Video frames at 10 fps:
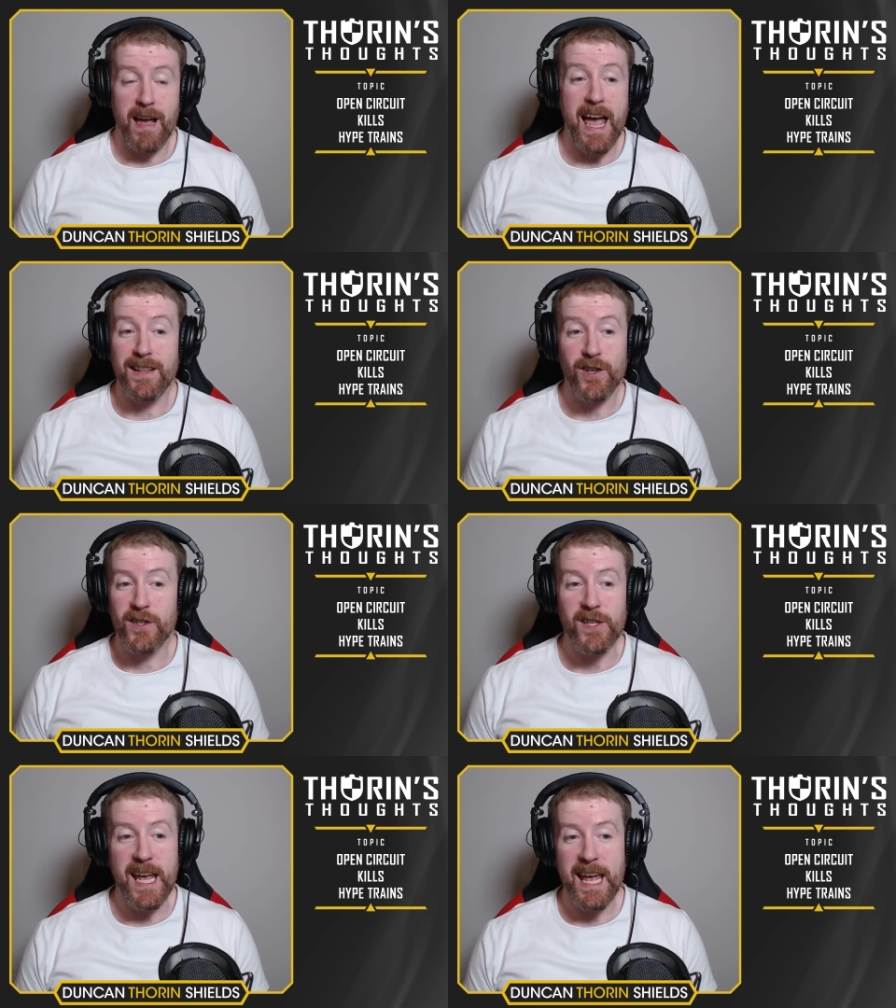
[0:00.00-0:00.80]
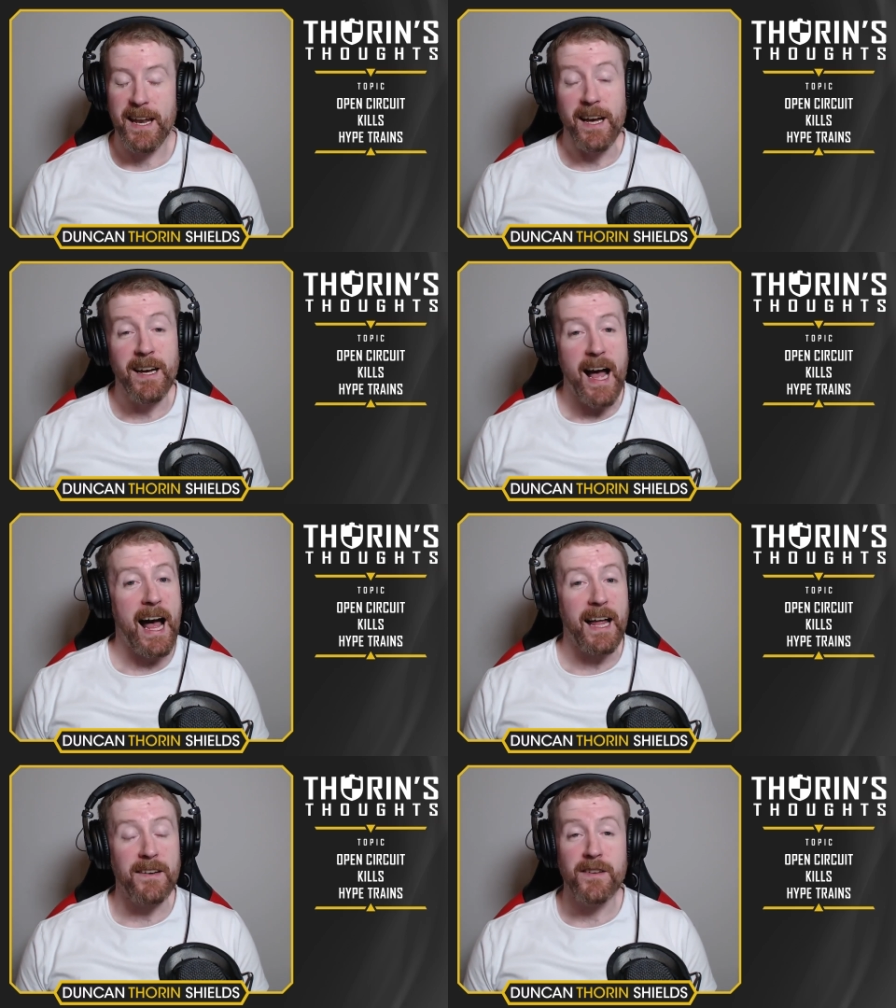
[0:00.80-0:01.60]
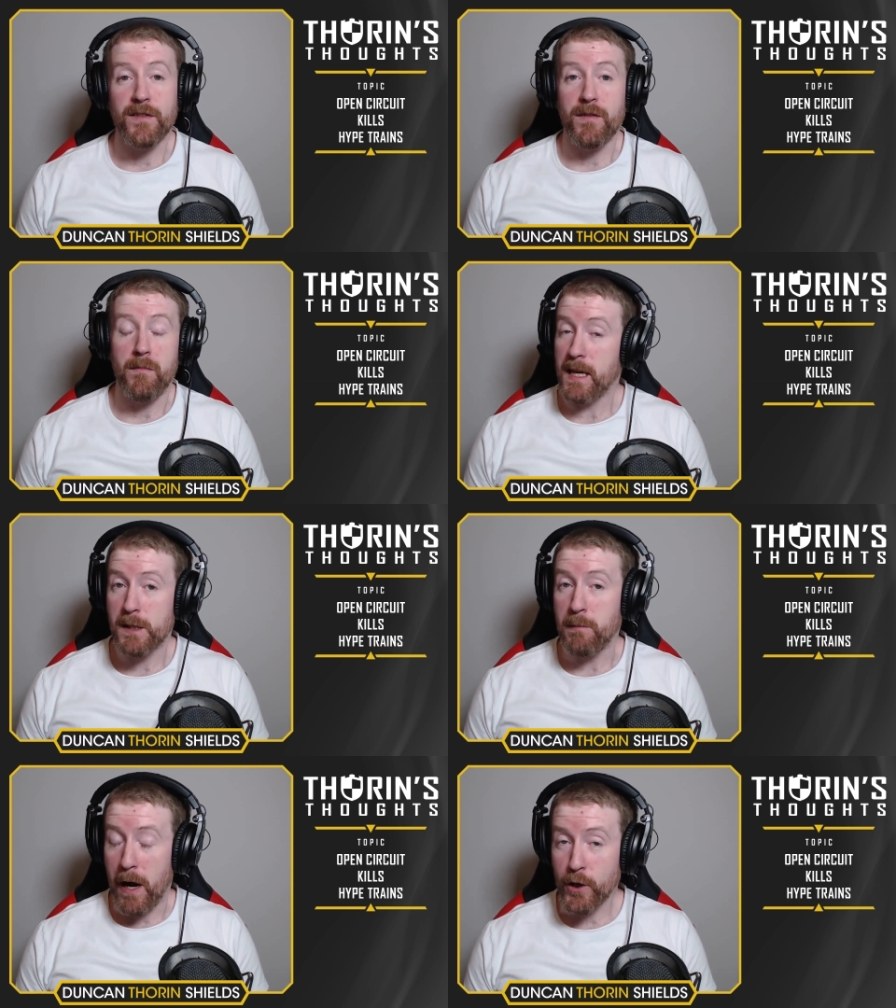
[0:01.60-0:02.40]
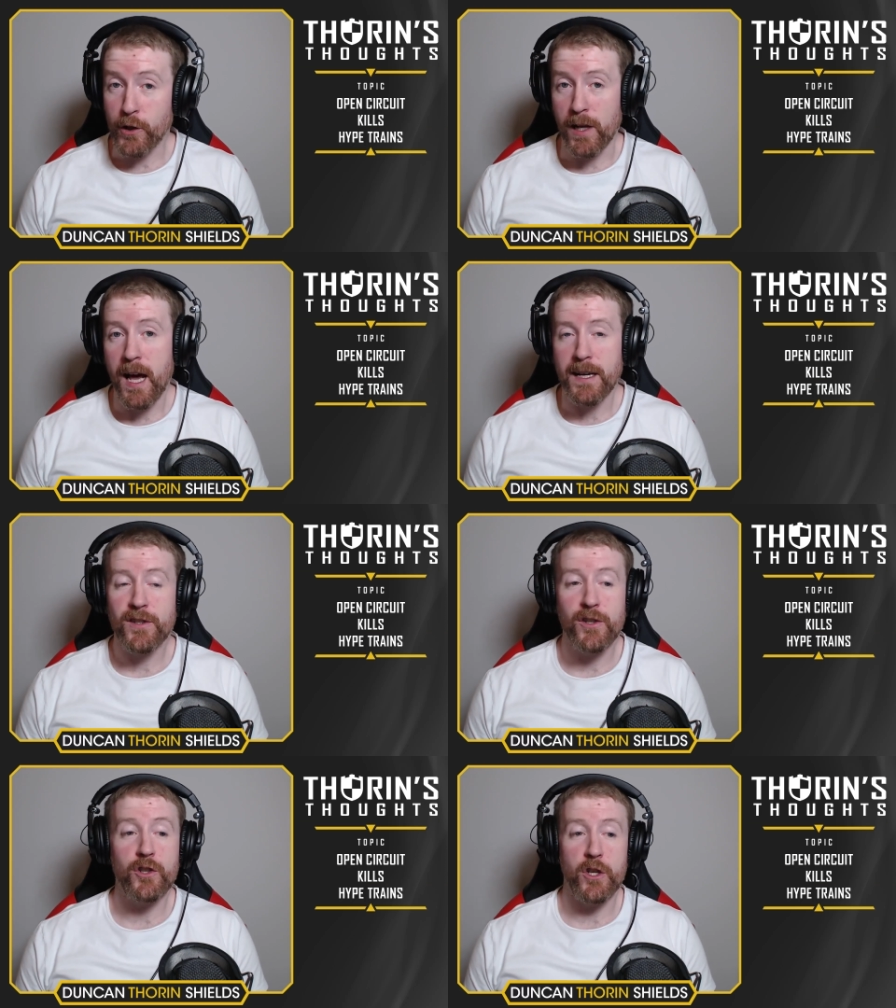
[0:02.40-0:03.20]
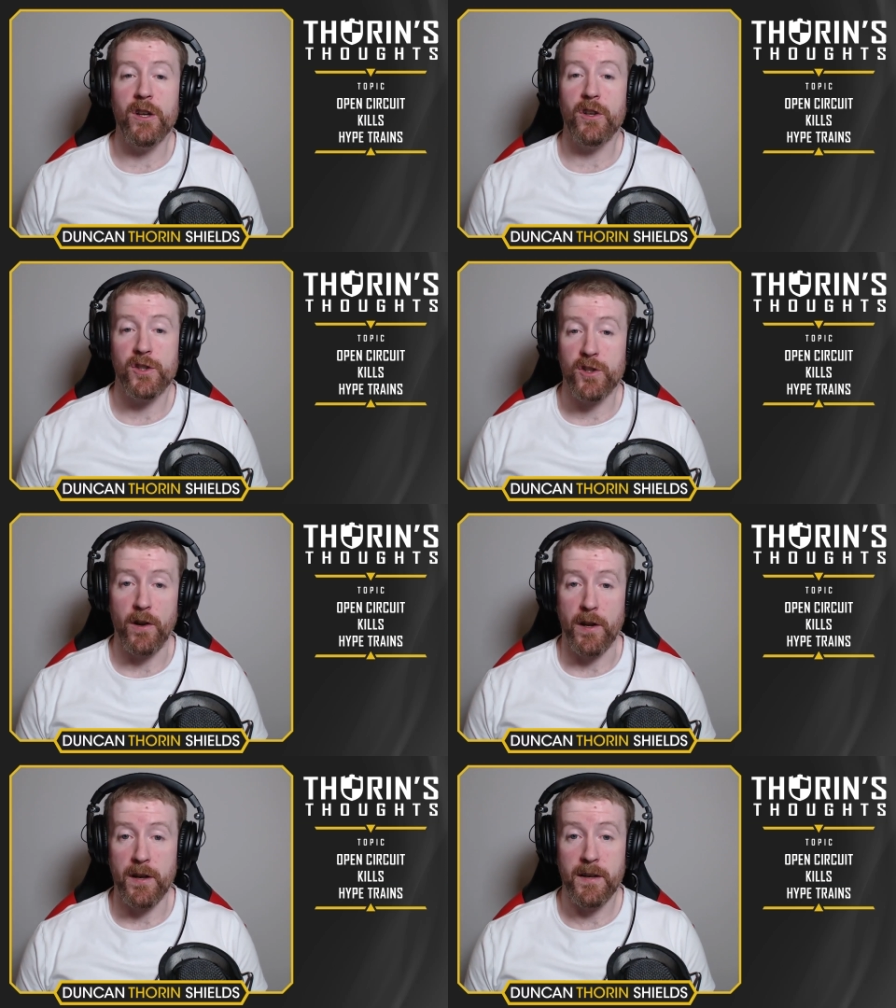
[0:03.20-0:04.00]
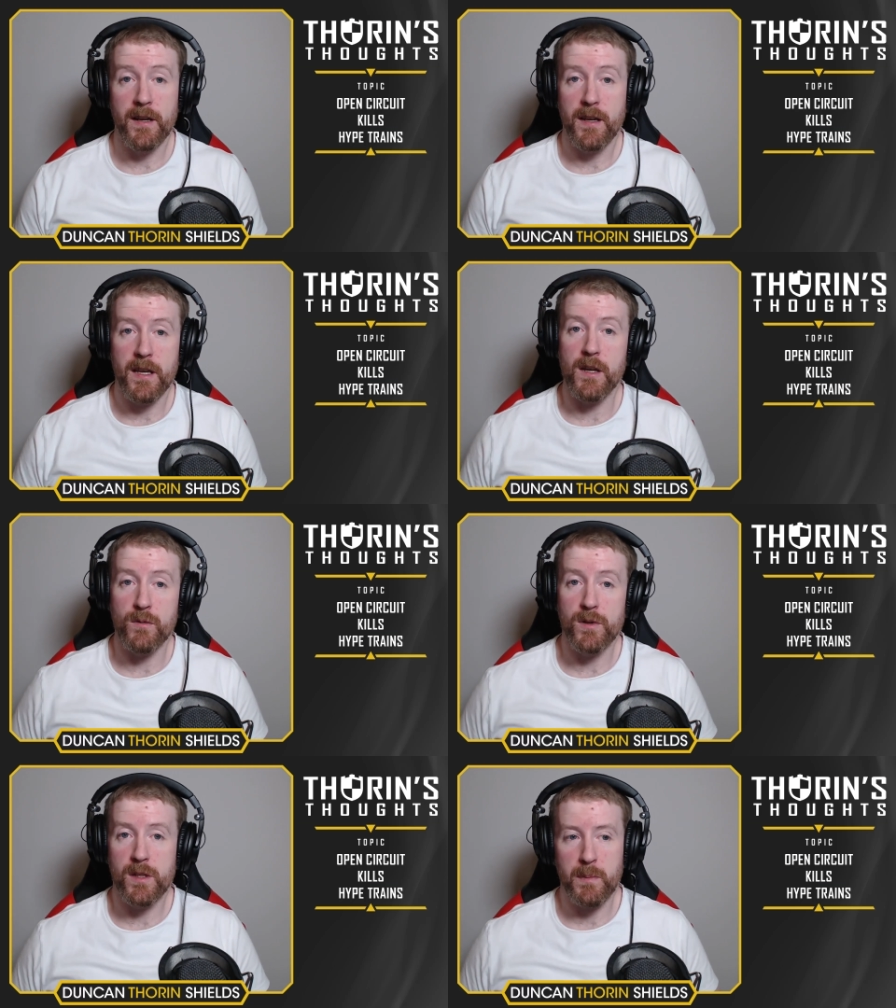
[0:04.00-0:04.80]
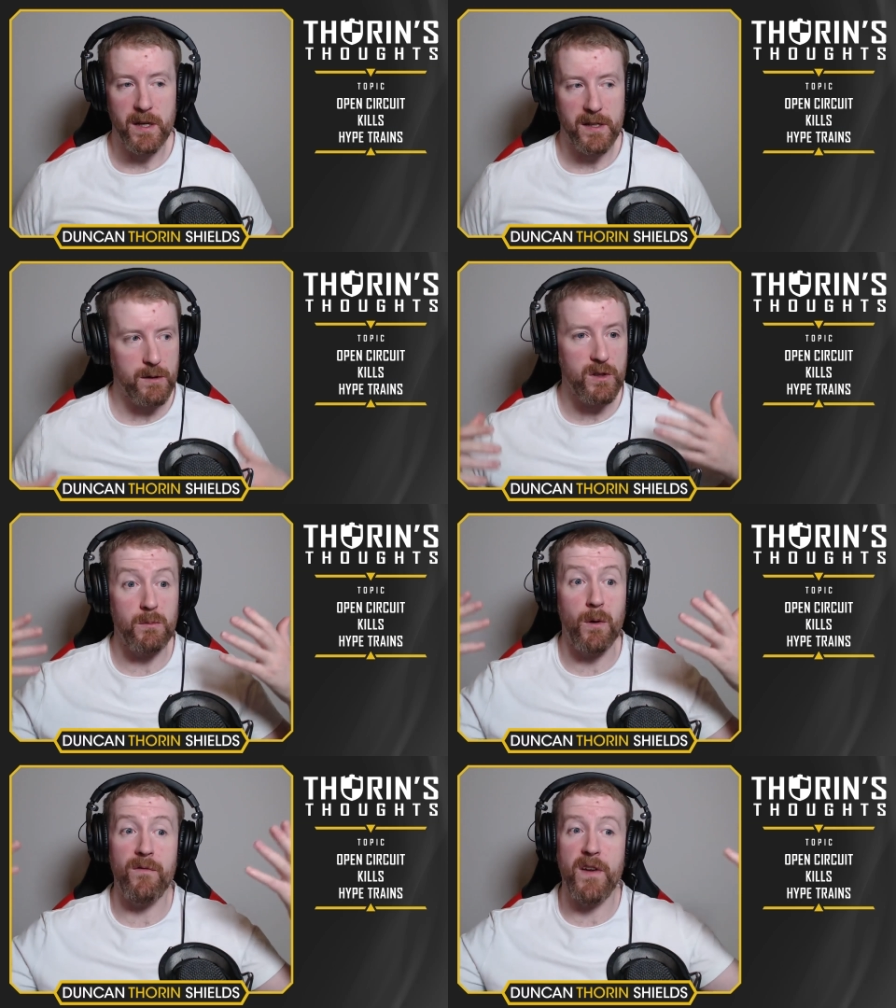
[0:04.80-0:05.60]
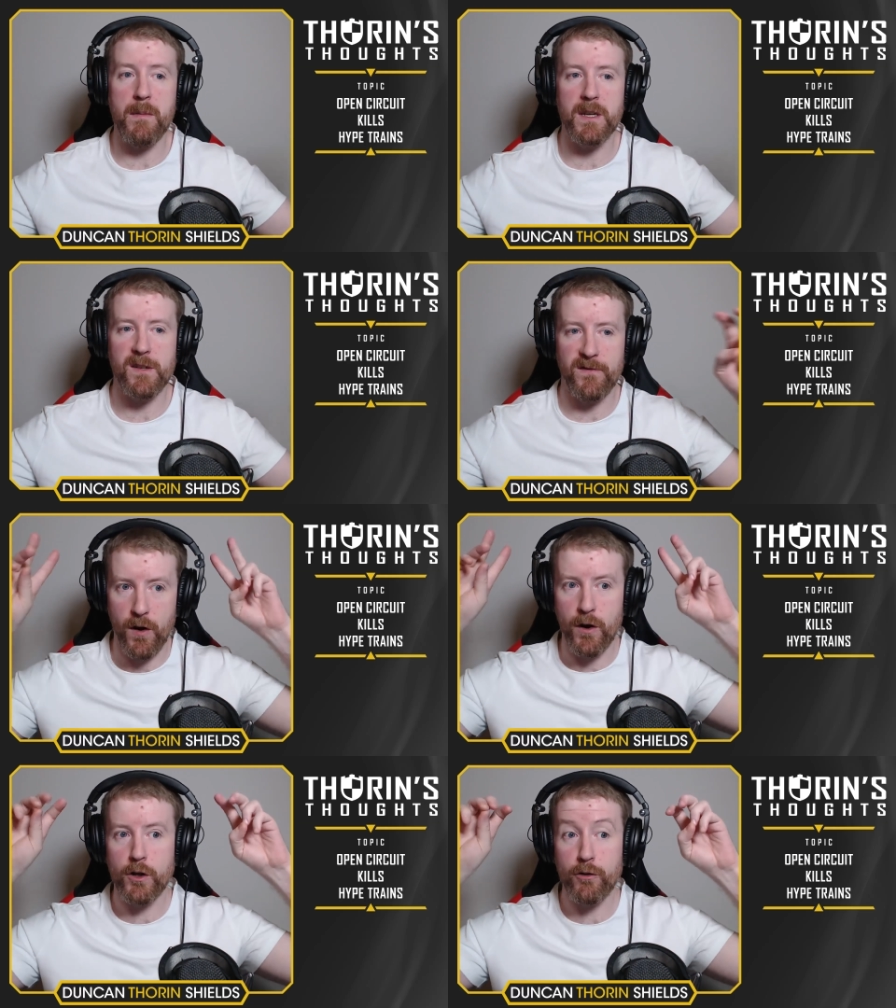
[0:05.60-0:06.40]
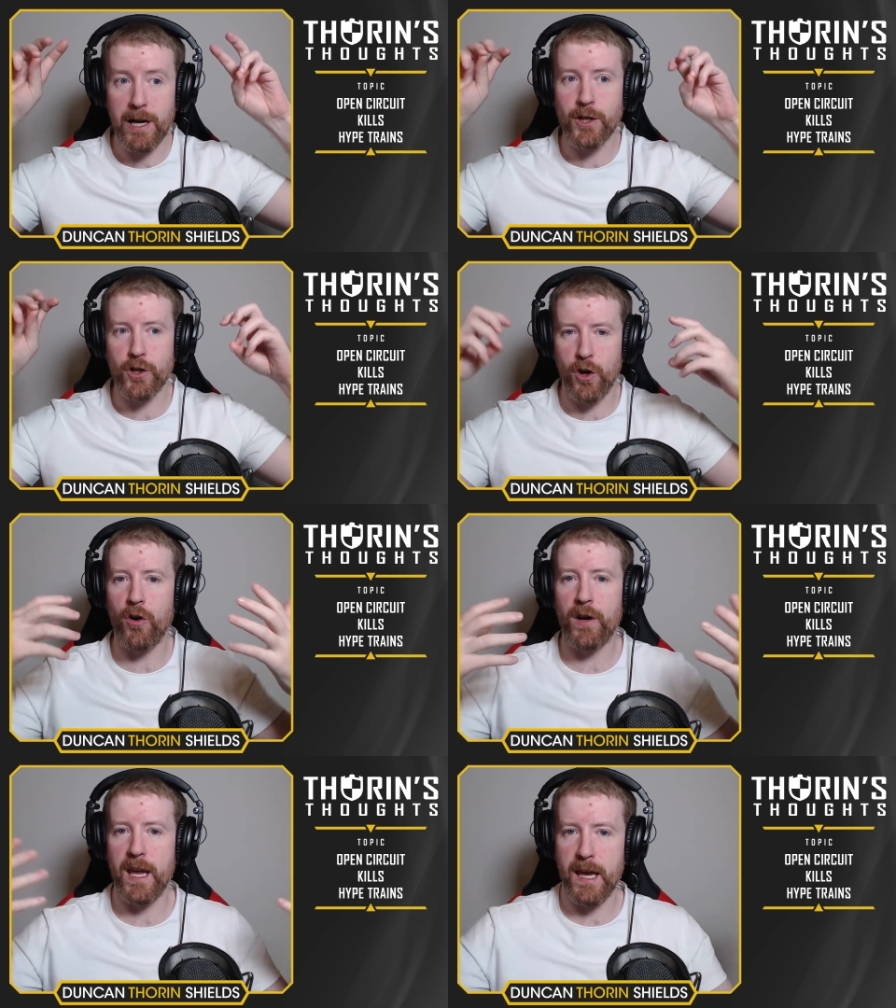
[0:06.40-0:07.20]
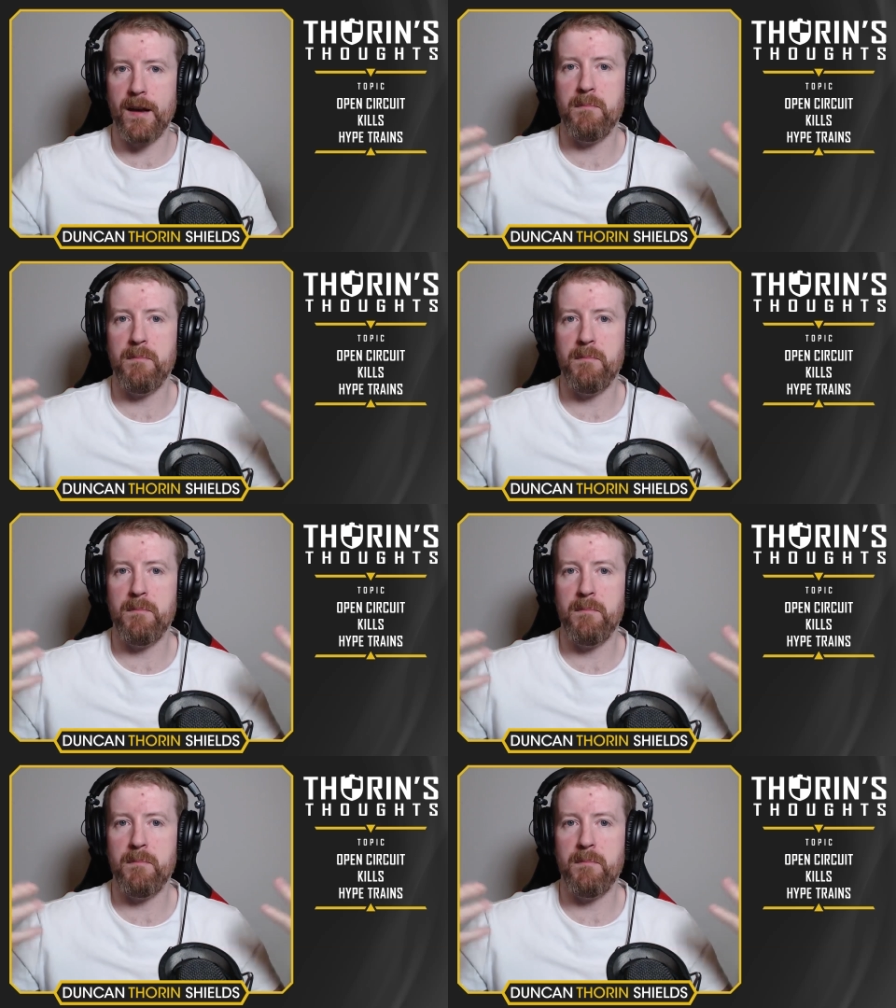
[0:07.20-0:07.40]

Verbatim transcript: entertainer and mixed martial artist Chael Sonnen used because he was someone famous for trash talking,